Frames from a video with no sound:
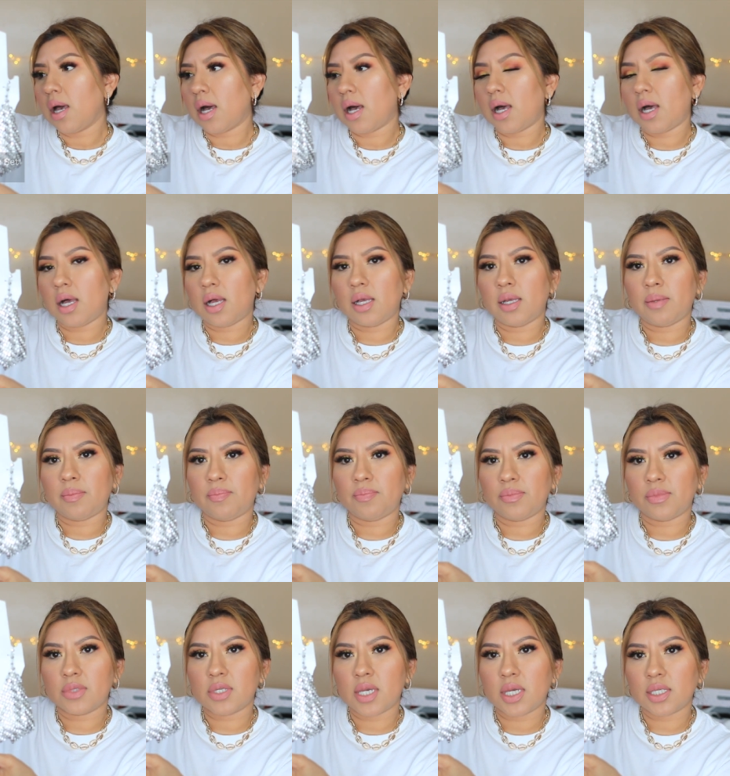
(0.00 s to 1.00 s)

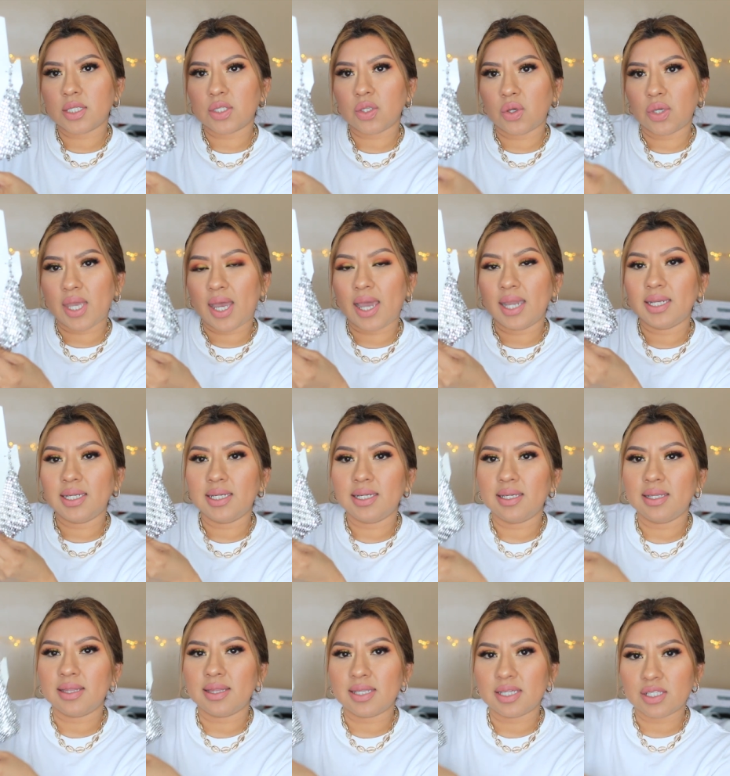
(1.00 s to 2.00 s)
Um, so yeah, I
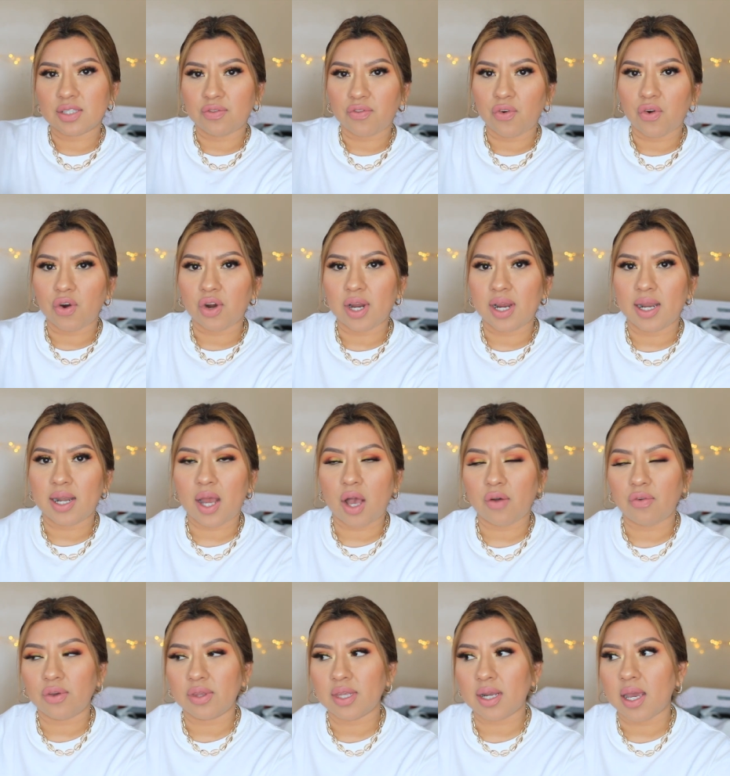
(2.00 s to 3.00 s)
needed this for an
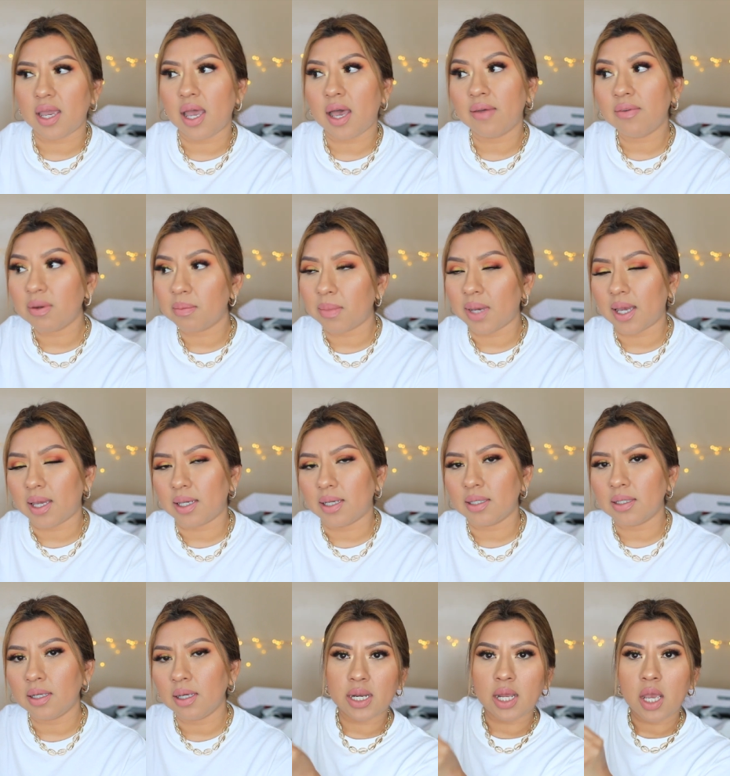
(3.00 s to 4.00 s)
outfit that I have in
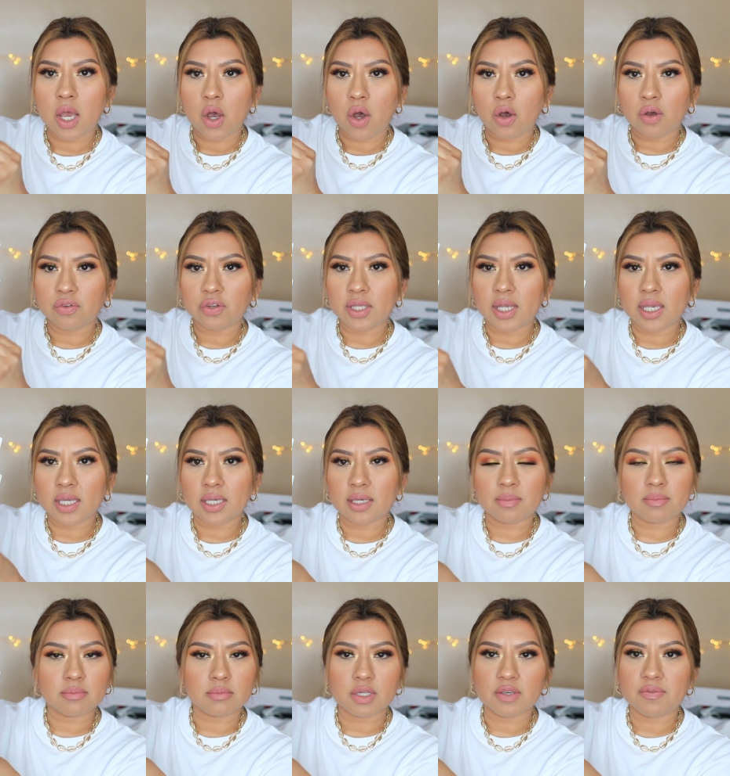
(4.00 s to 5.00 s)
mind. But hopefully I
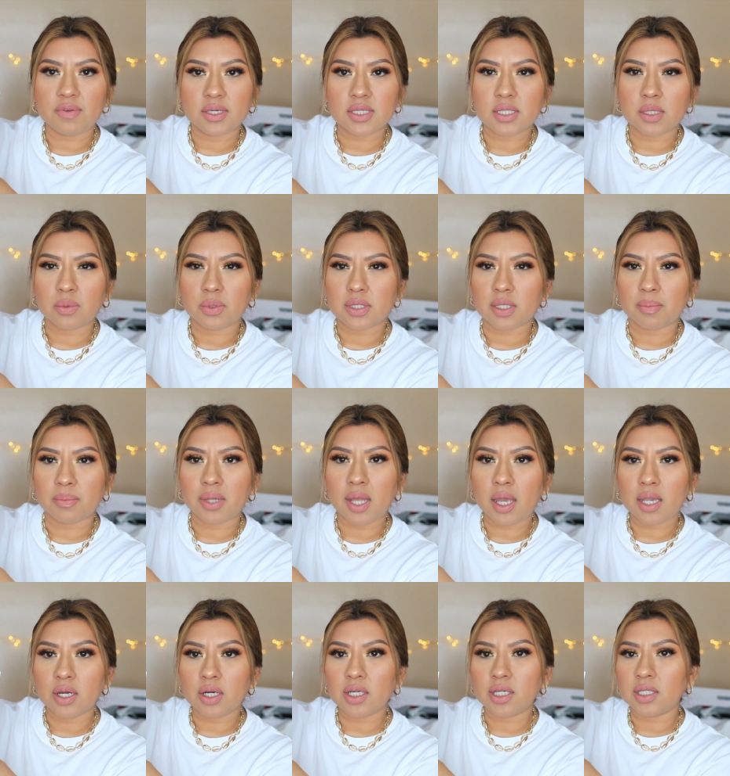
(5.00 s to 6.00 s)
can fix it with some
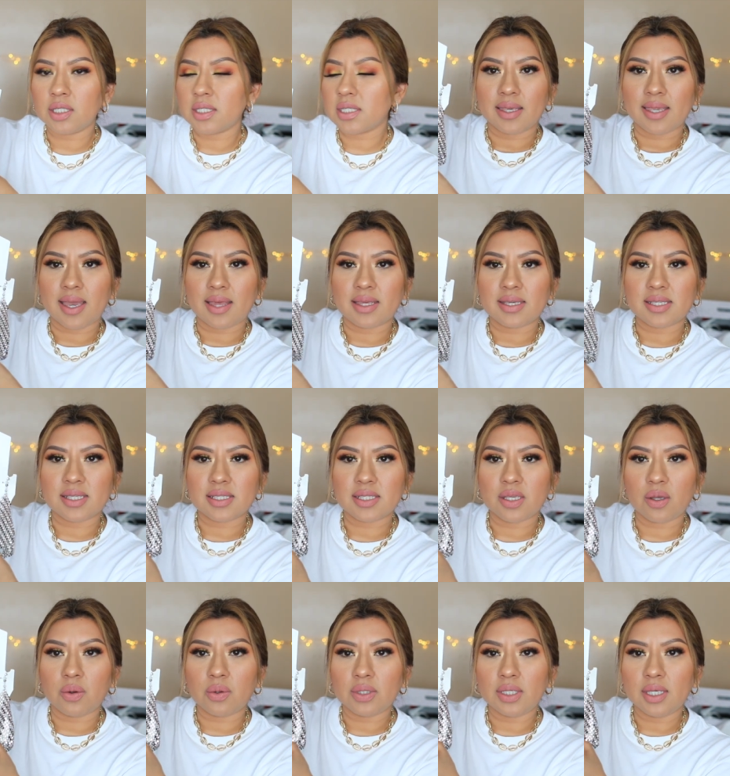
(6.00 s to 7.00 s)
pliers. Yeah, this is
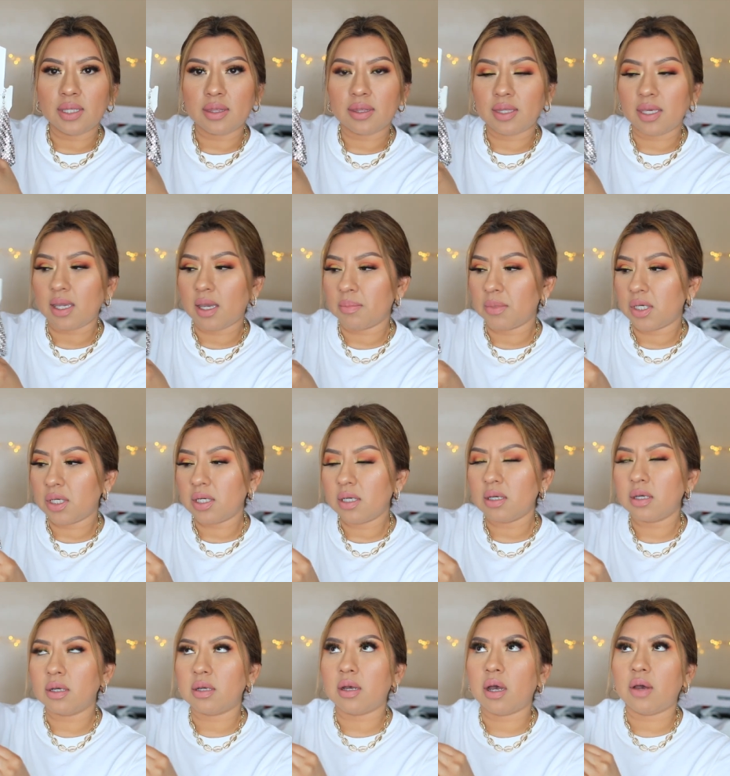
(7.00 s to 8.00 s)
the only thing I'm
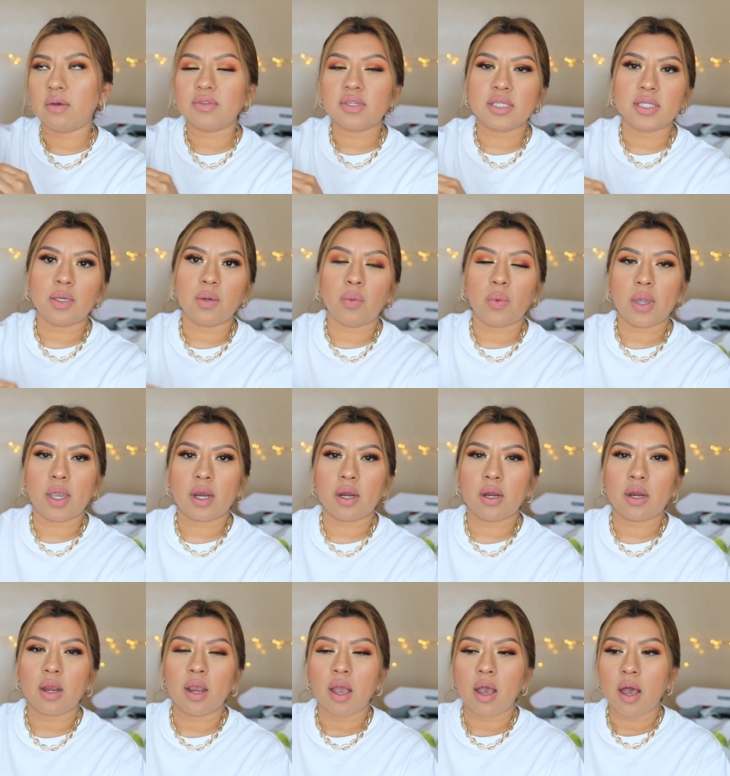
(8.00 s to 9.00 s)
gonna obviously
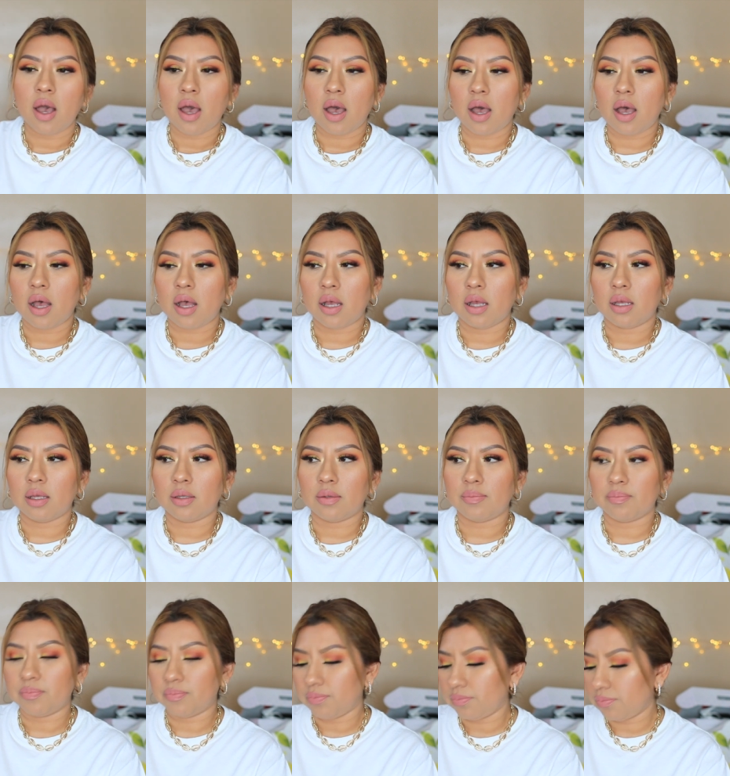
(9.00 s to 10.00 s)
wear um,